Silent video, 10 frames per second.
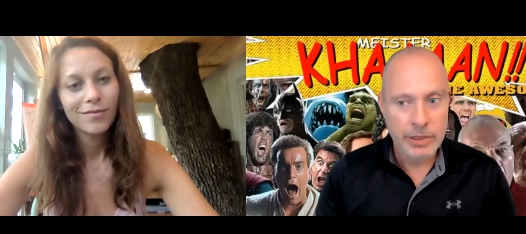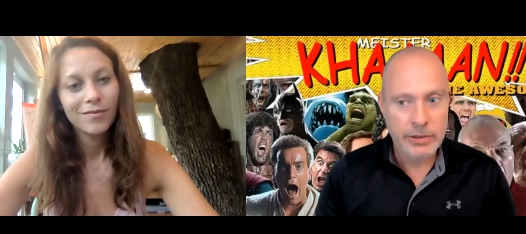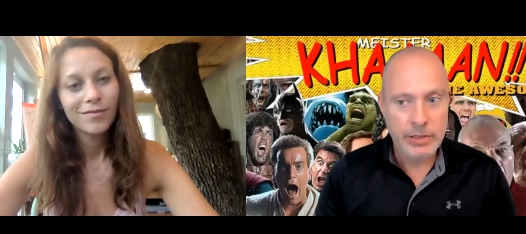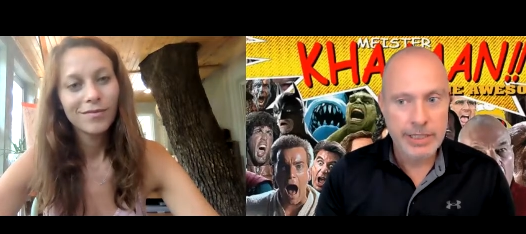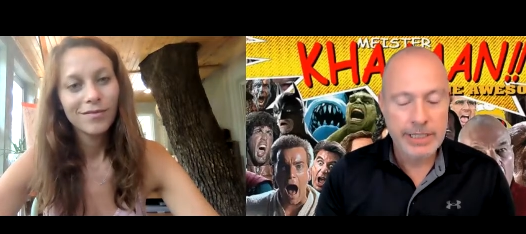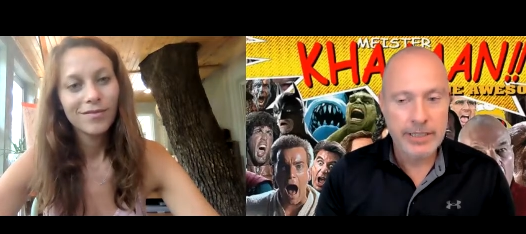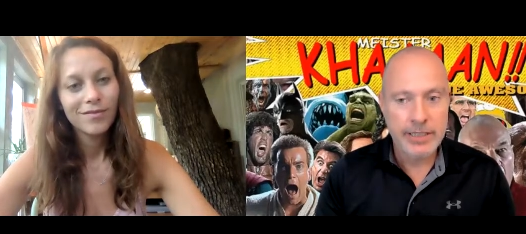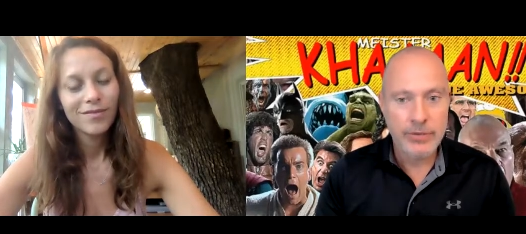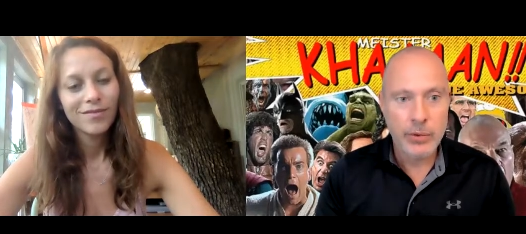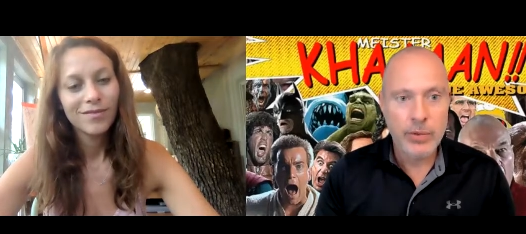Speaker 1: what you were
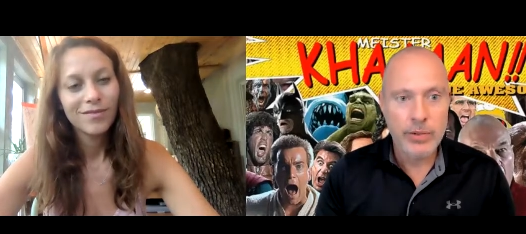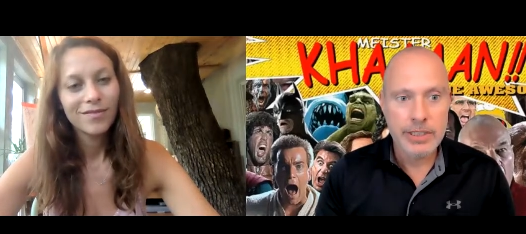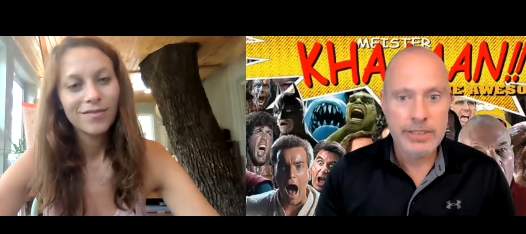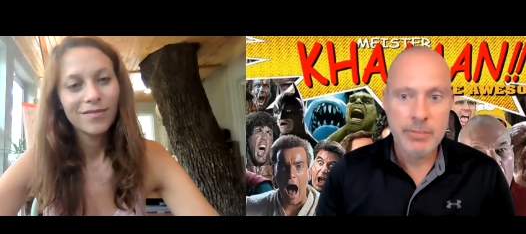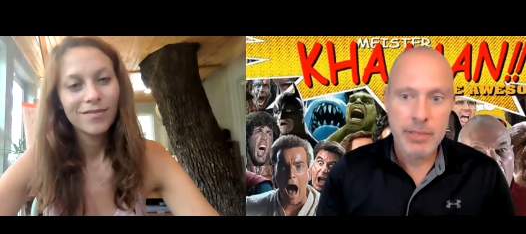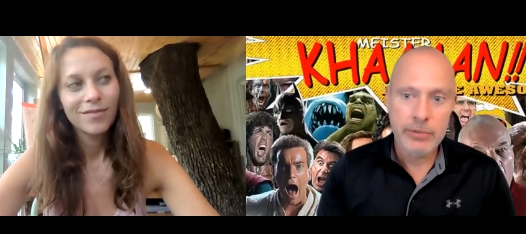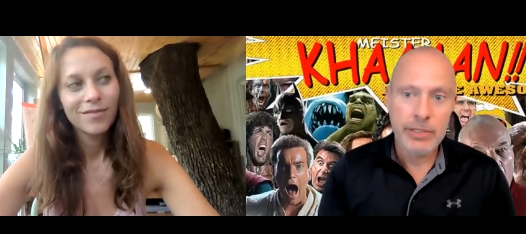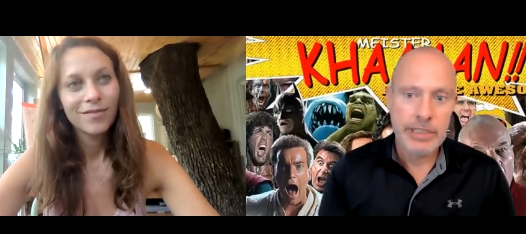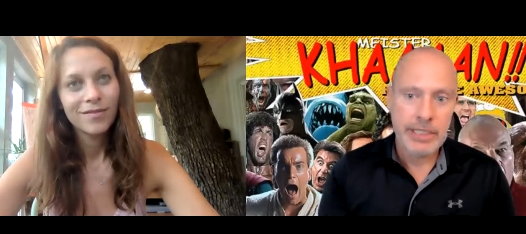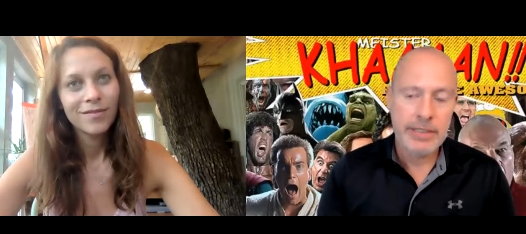auditioning for? did
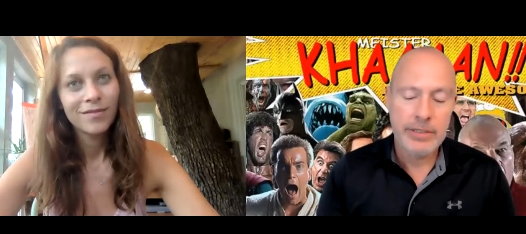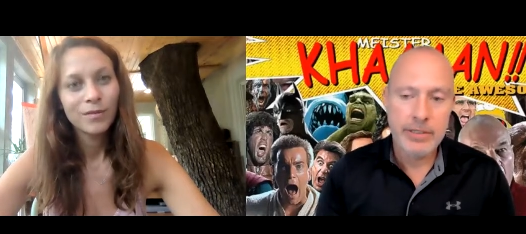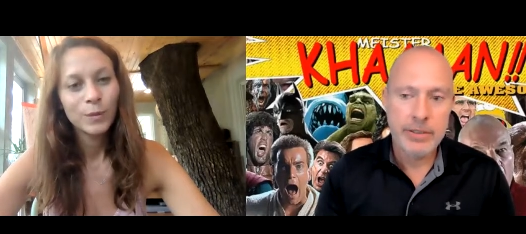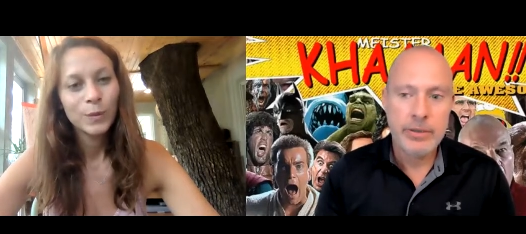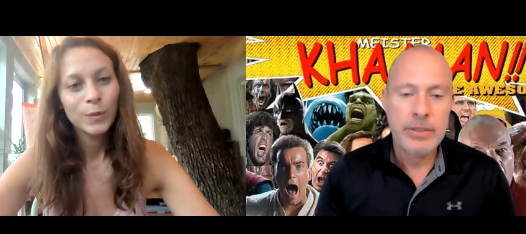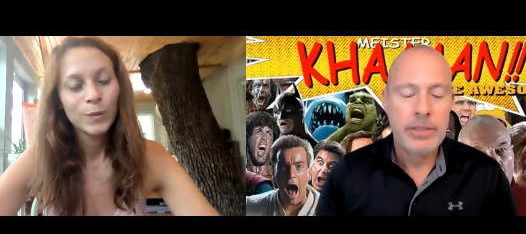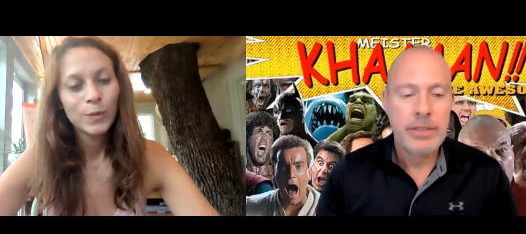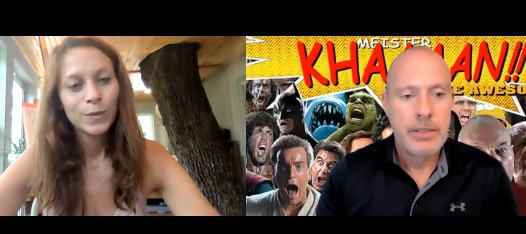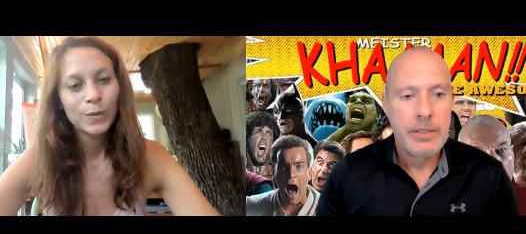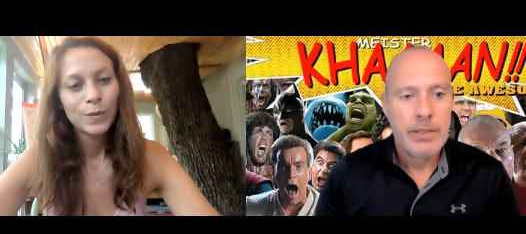somebody reach out to you?
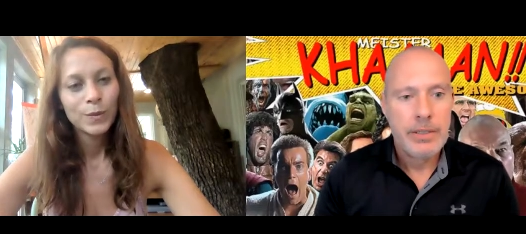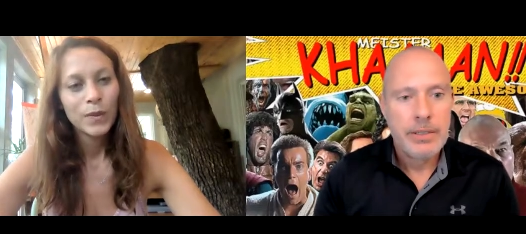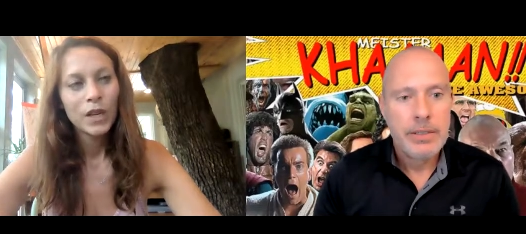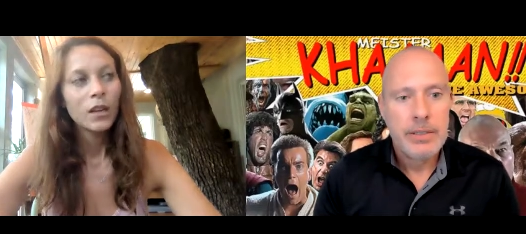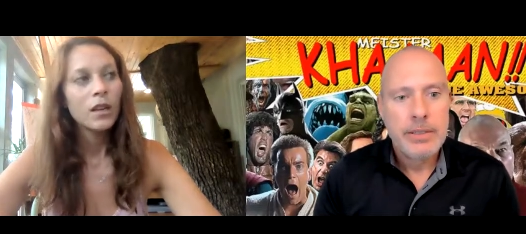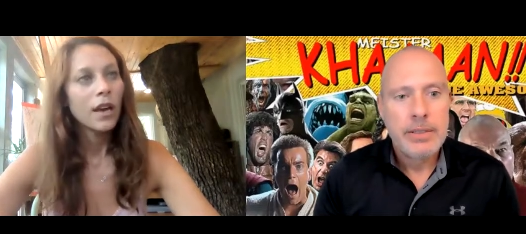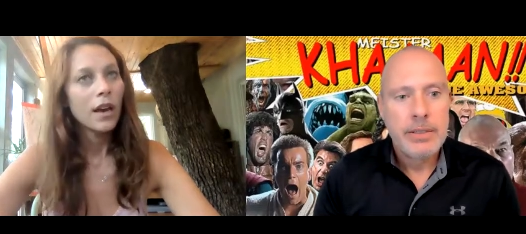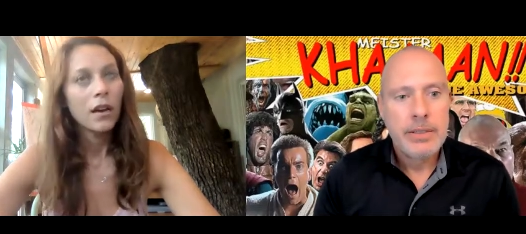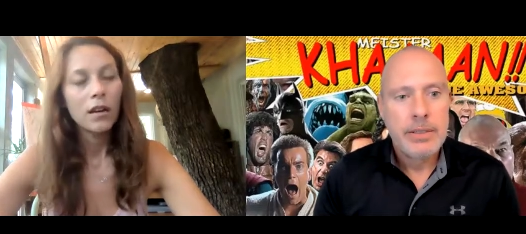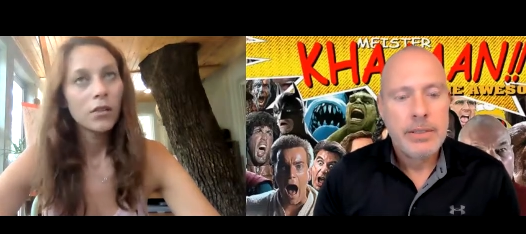
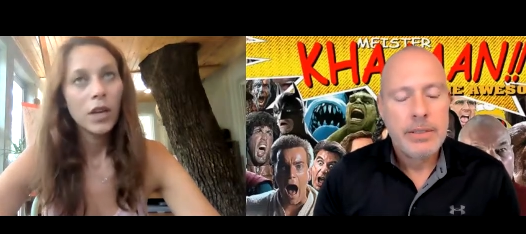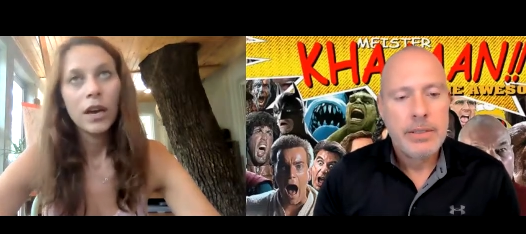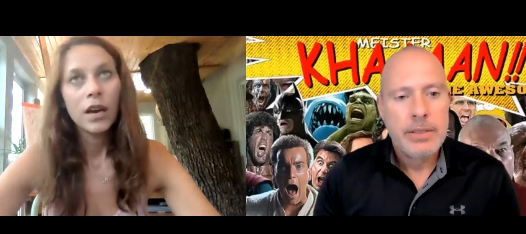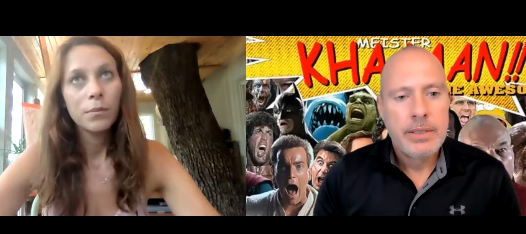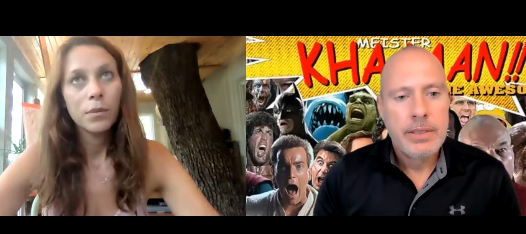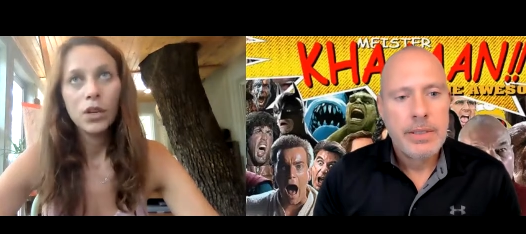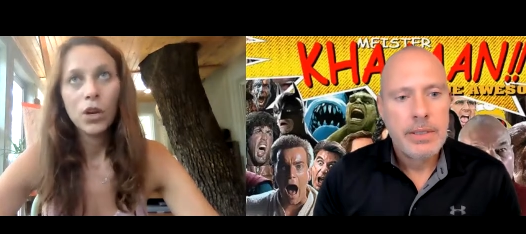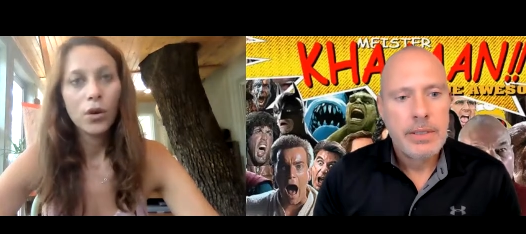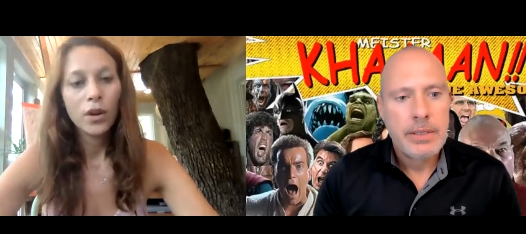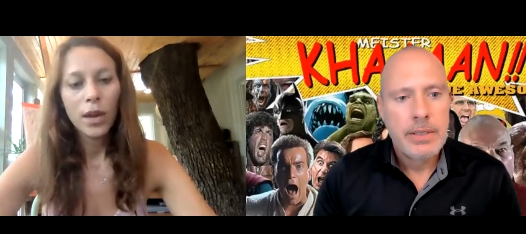
Speaker 2: Yeah, um, you
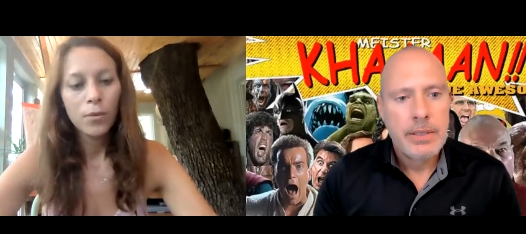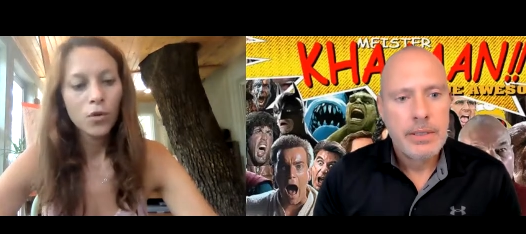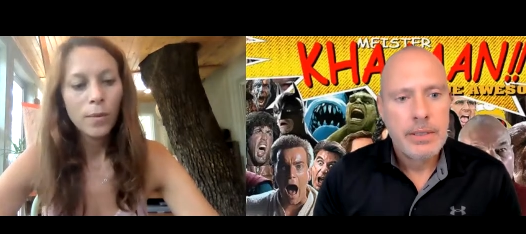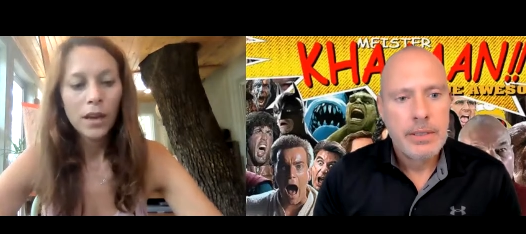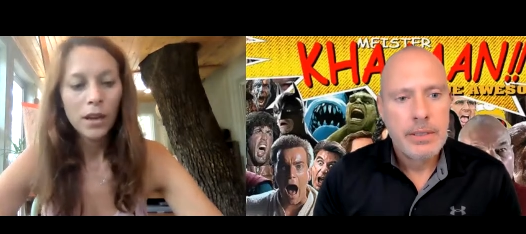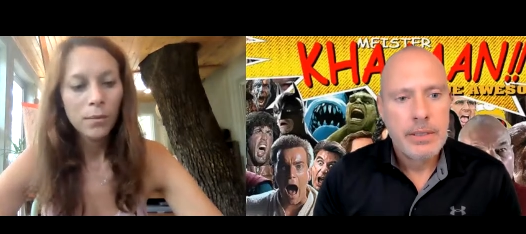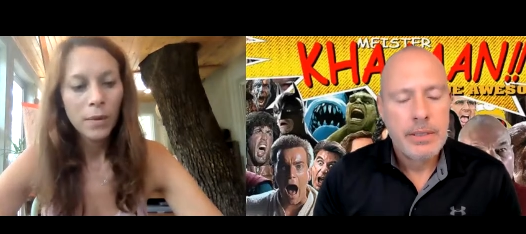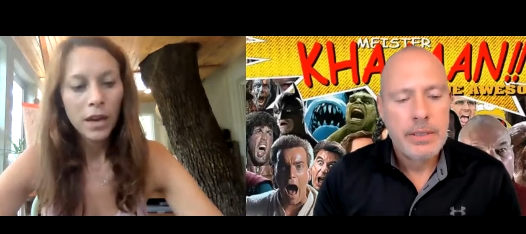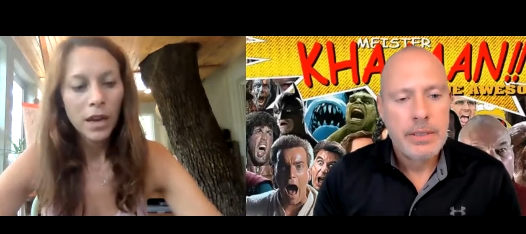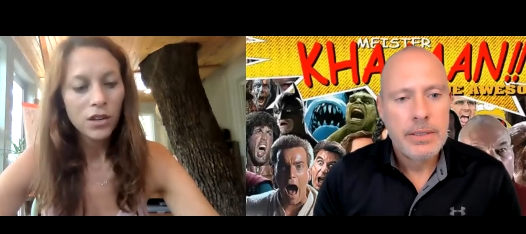know, it came through my
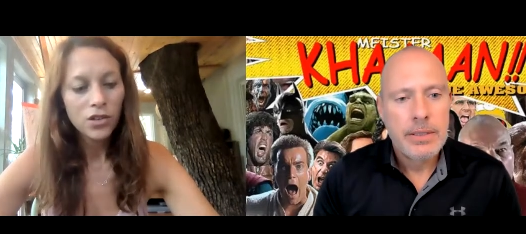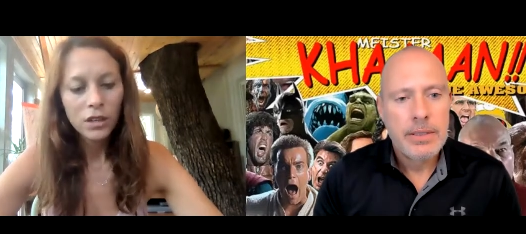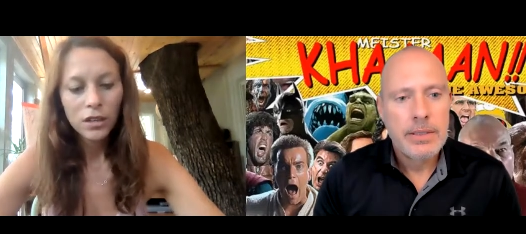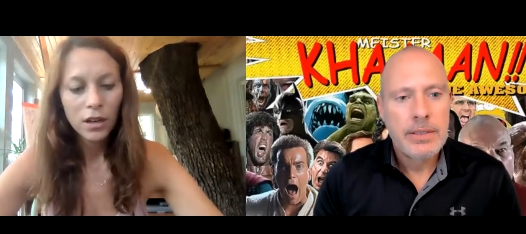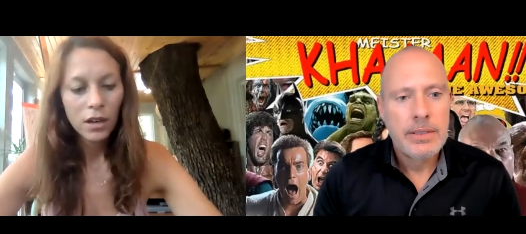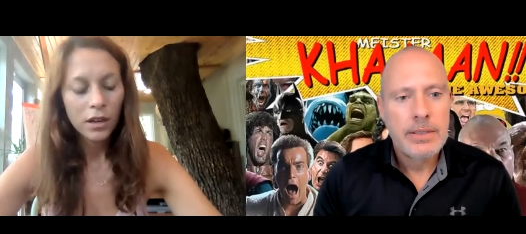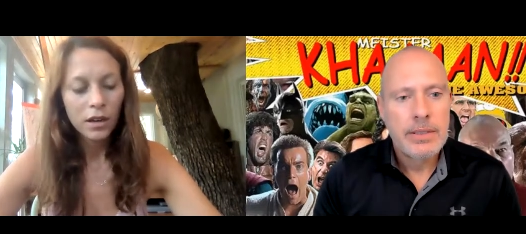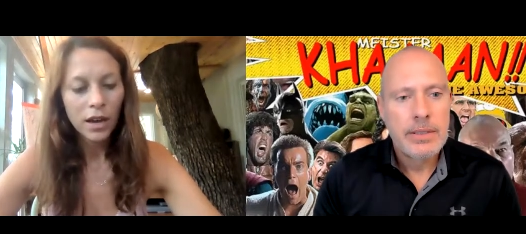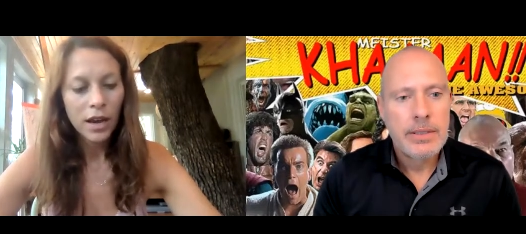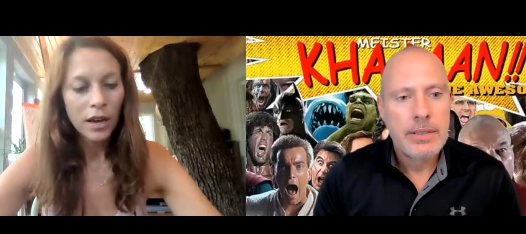my agent, and
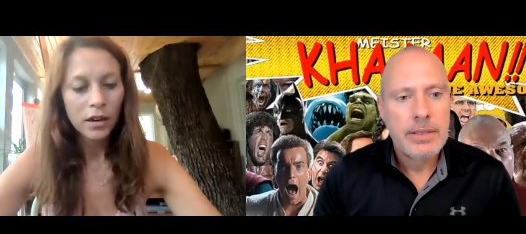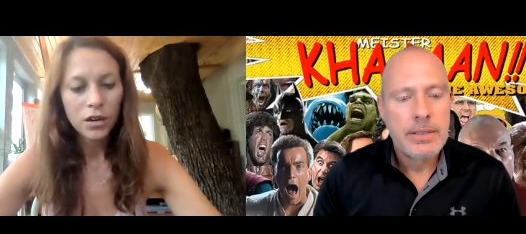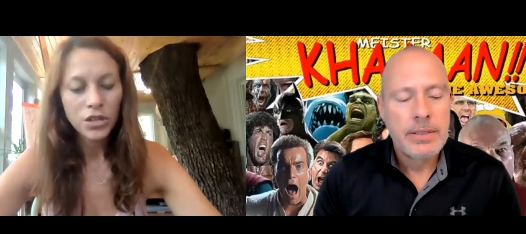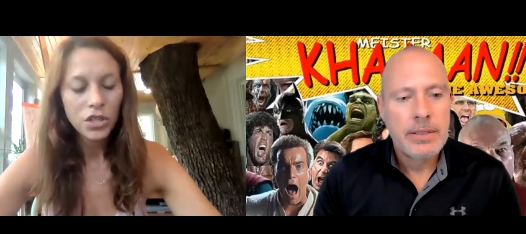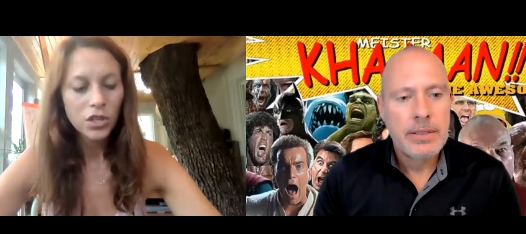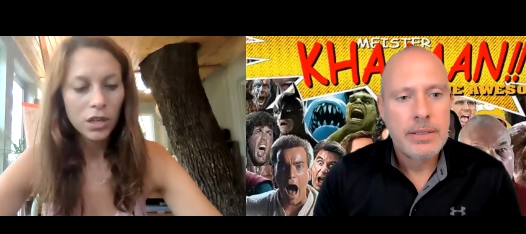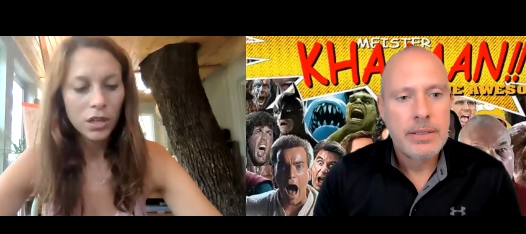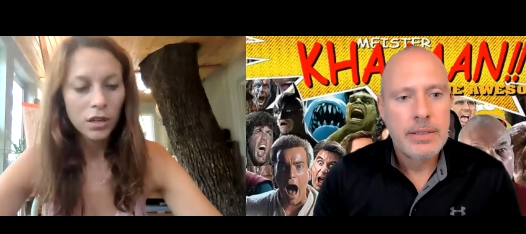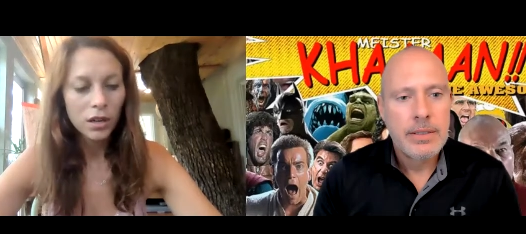I had an audition.